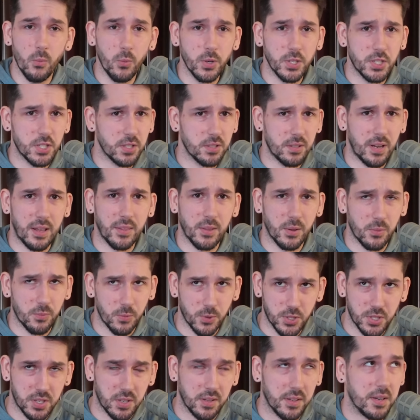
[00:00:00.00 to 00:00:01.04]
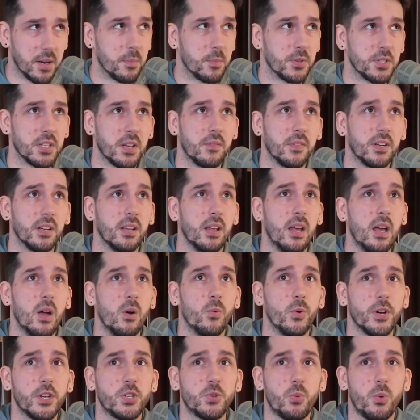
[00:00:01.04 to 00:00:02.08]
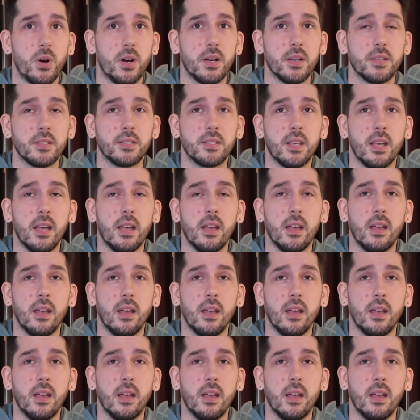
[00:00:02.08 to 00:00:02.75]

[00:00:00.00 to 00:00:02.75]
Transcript: which is, I think we're still in number 7, which was,